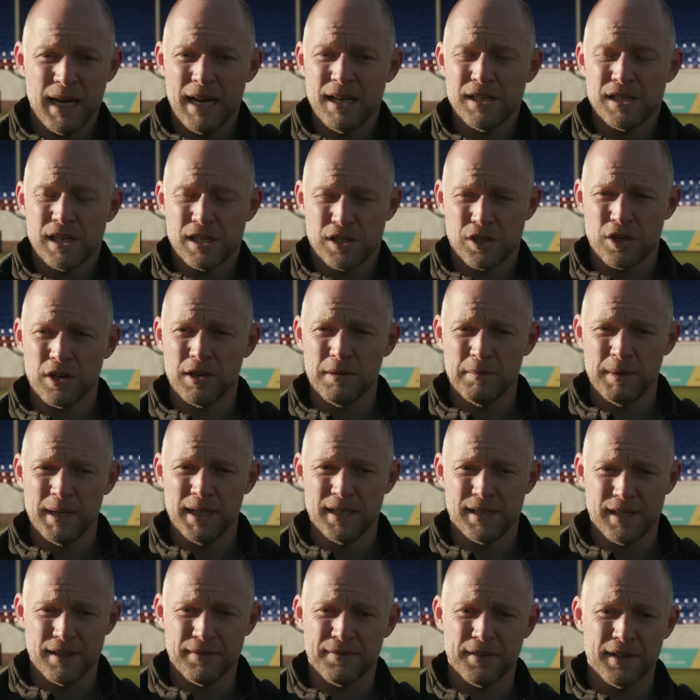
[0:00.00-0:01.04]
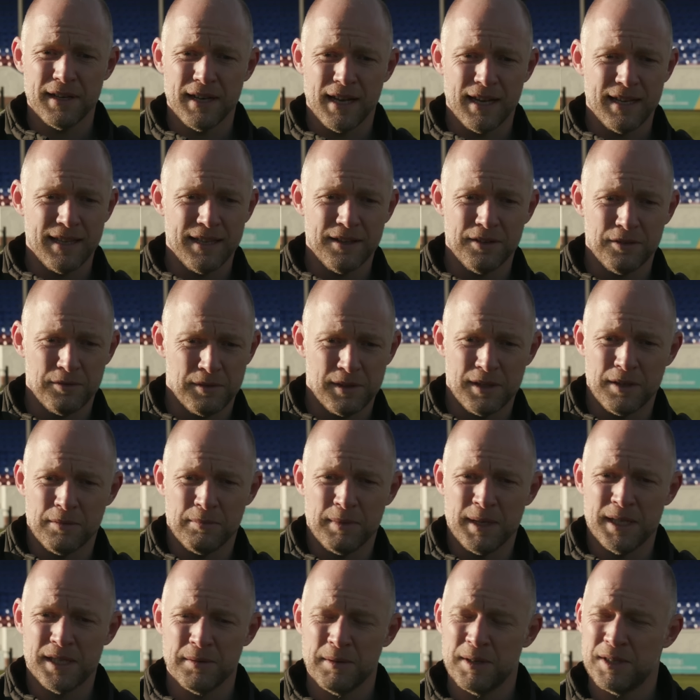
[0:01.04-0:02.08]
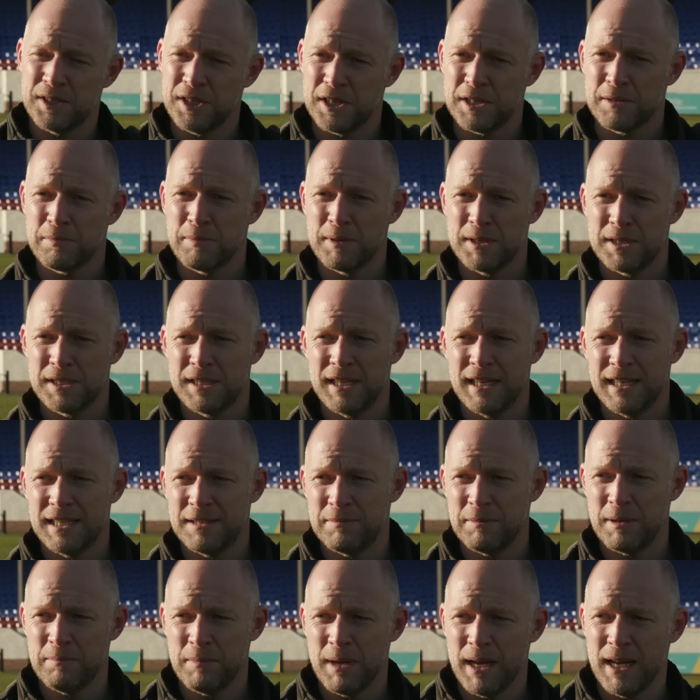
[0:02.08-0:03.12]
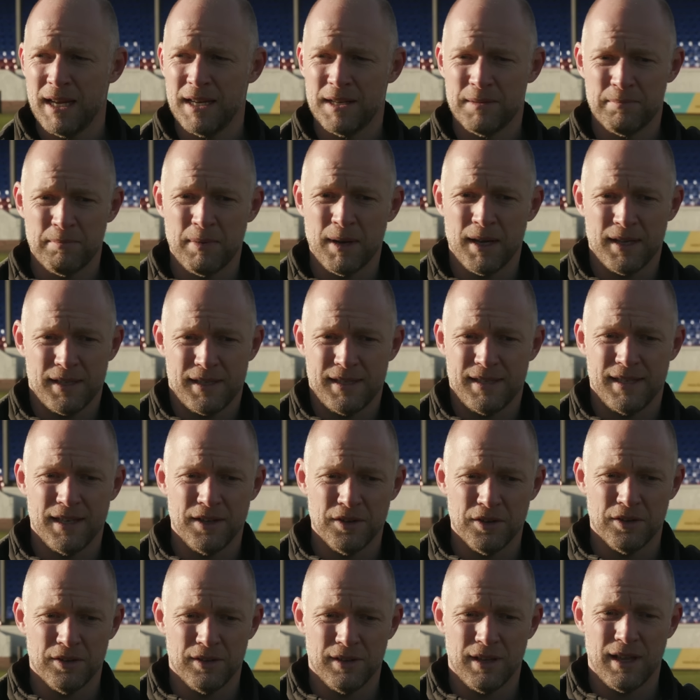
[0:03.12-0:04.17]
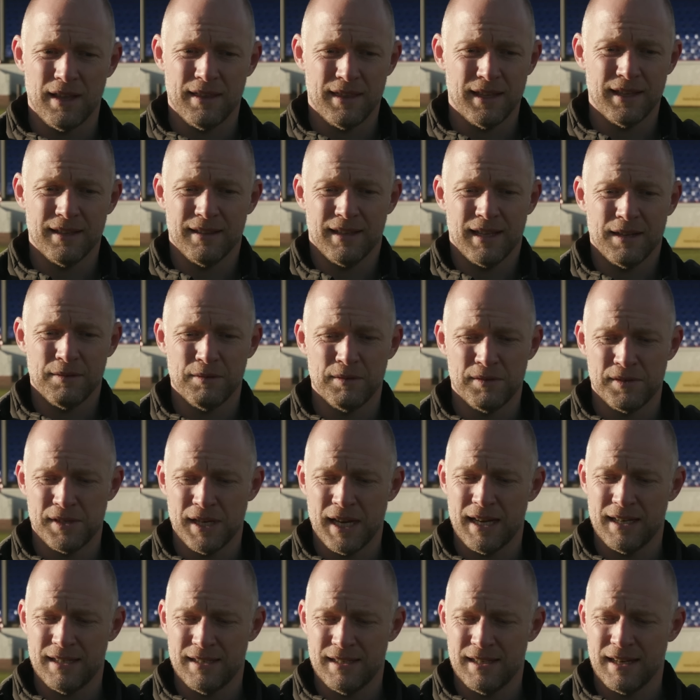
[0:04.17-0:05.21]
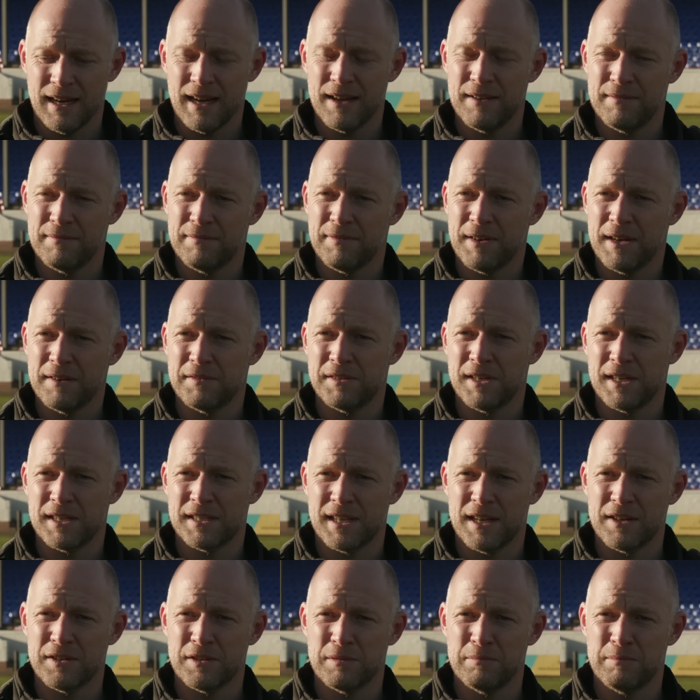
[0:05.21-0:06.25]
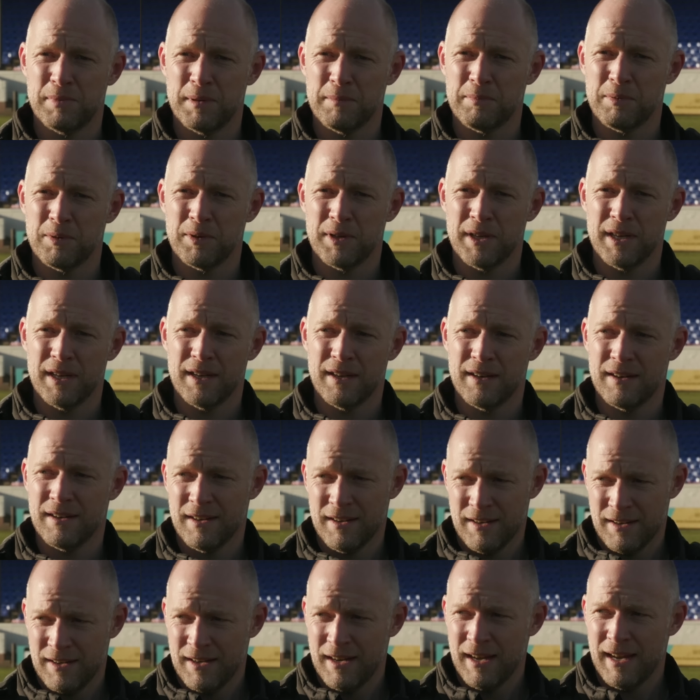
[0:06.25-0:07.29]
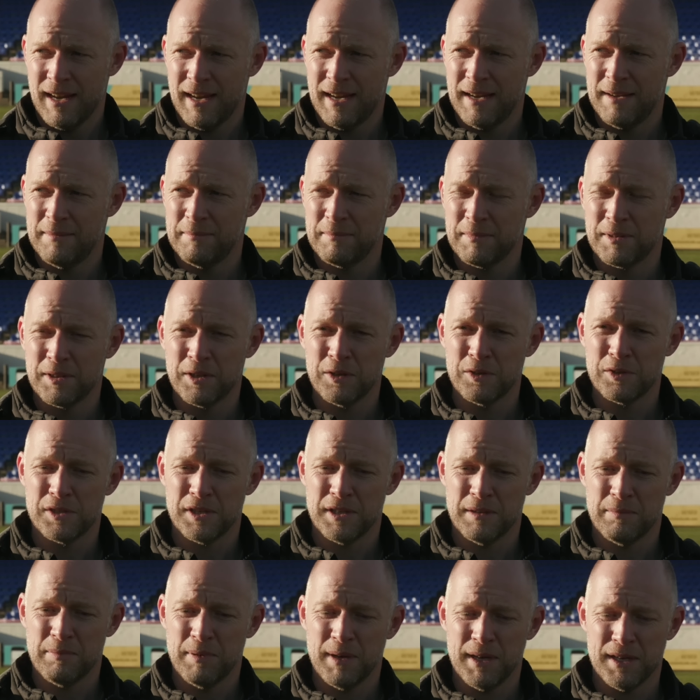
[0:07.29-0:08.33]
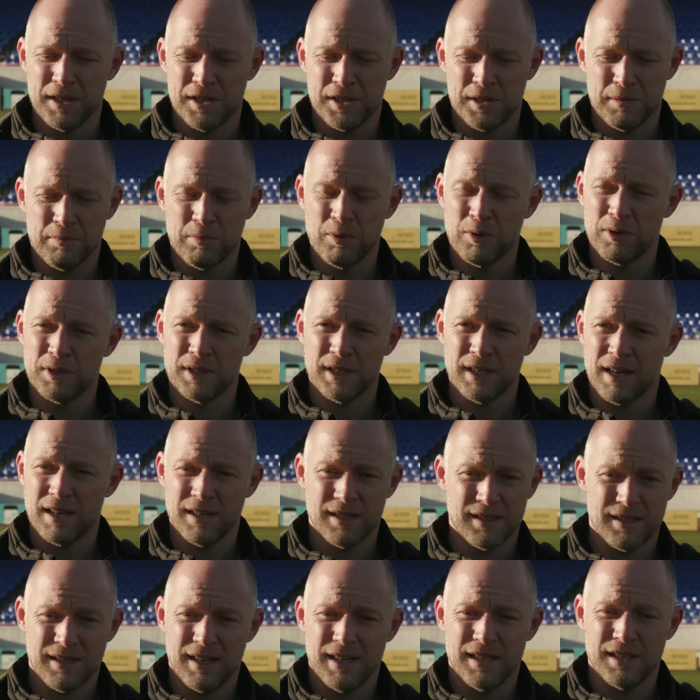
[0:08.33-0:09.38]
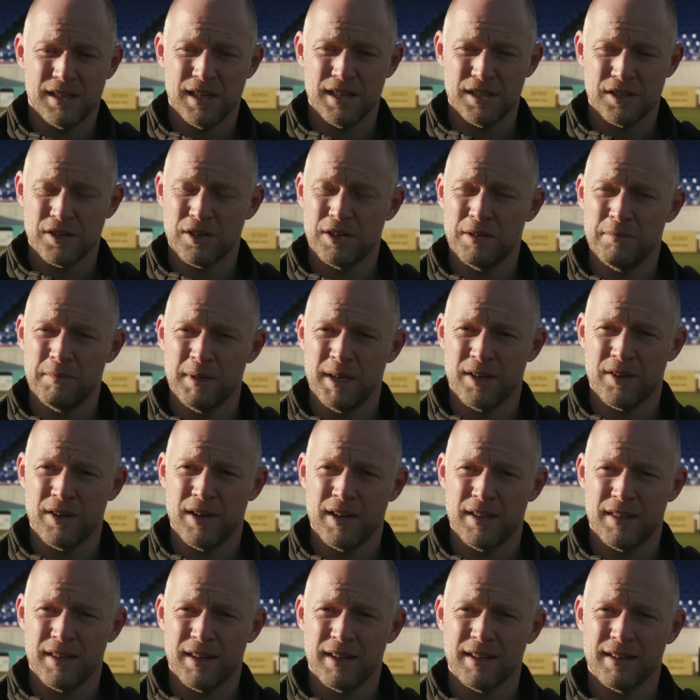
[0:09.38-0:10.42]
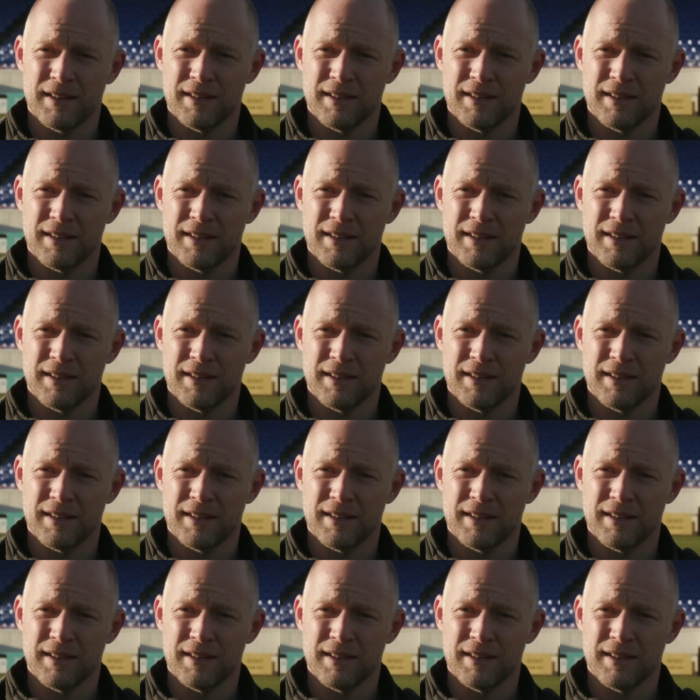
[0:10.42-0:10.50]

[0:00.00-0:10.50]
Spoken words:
mean, it's going to be different, and there'll be some adjustments need to be made. But you know, I think, like we've said, to get 5,000-6,000 people here, close to the pitch, supporting us, is going to be a great thing.